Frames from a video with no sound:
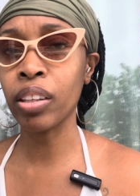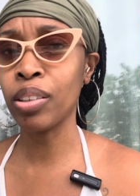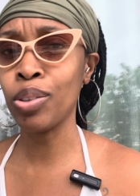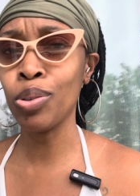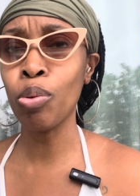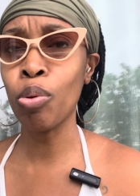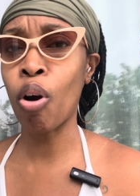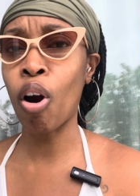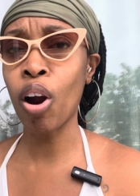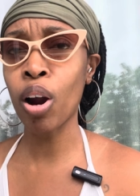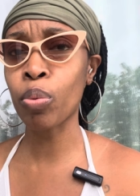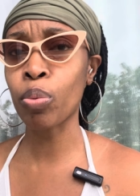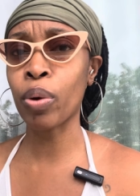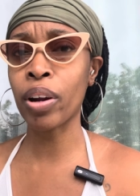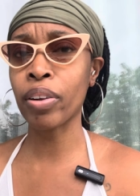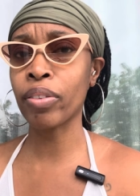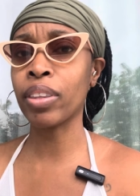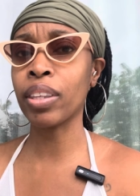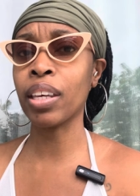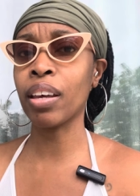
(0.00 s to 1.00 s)
You are
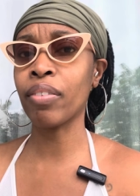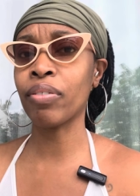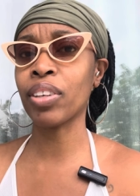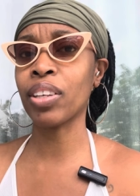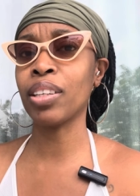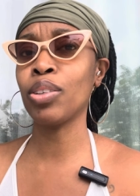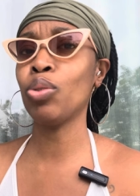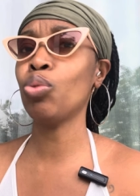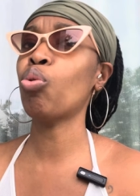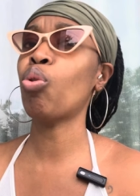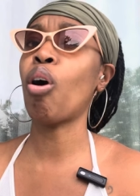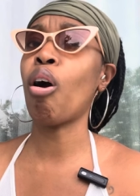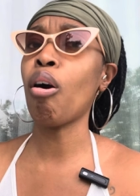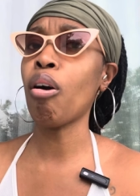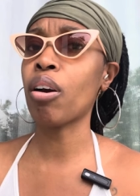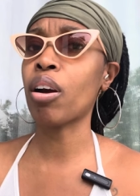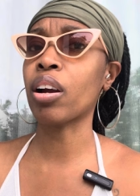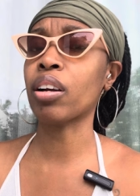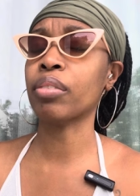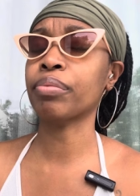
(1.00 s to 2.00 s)
worthy of it. You
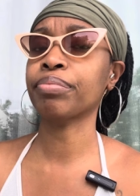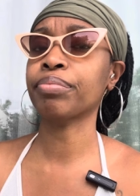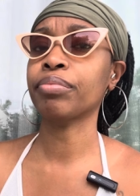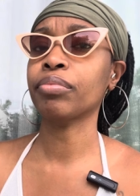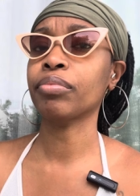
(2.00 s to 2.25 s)
are.